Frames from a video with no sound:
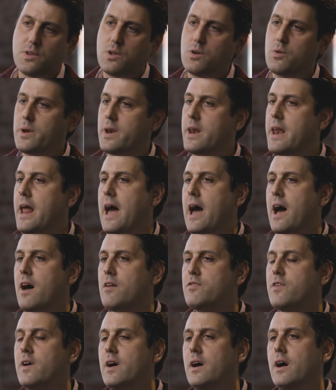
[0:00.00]
flow and
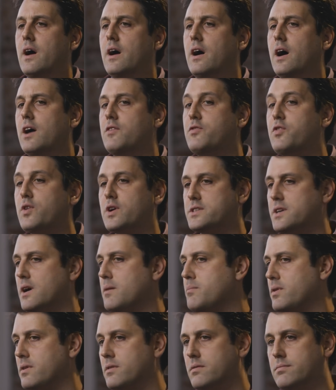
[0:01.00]
NAV. For
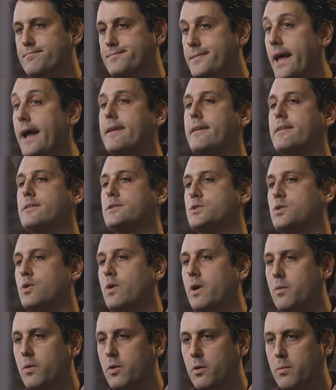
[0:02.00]
example, 10 years ago,
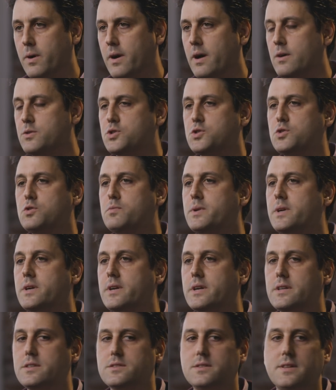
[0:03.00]
I wrote about how stupid
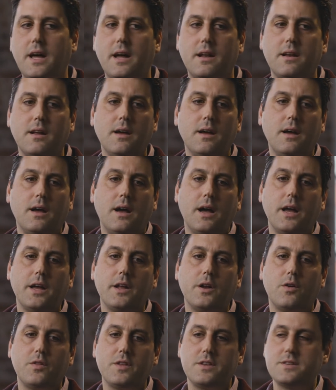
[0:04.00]
it is that, you
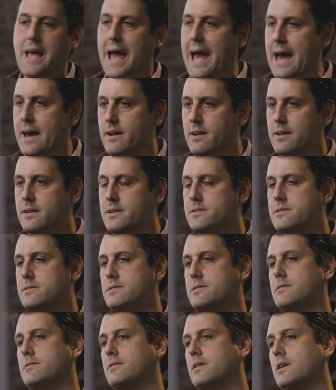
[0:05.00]
know, these
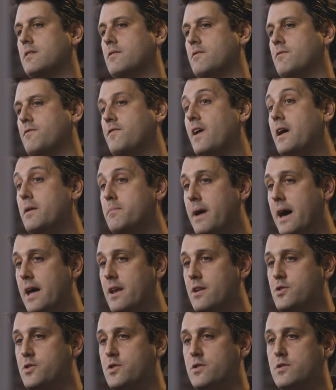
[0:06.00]
analysts and fund
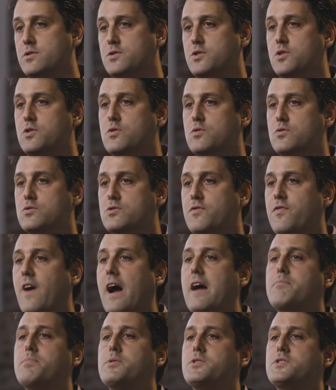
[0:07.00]
managers use
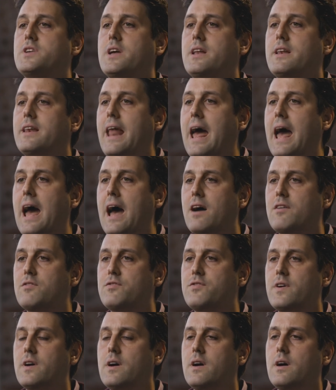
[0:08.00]
5%
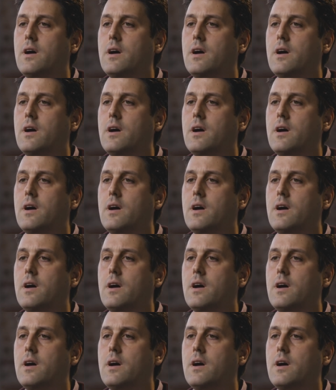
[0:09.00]
NAV